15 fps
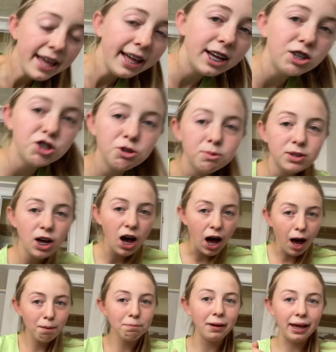is she was
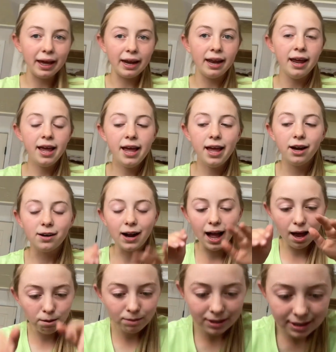hopping and her
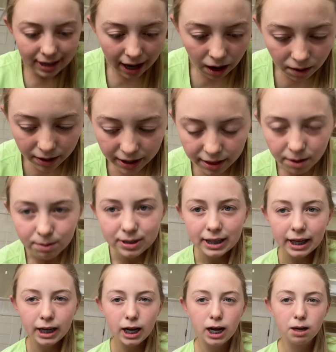head went down, and there was
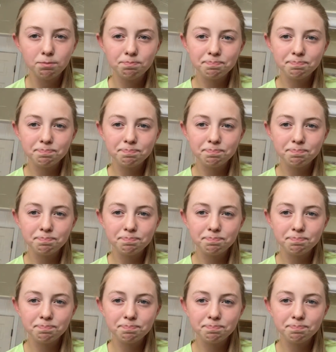like a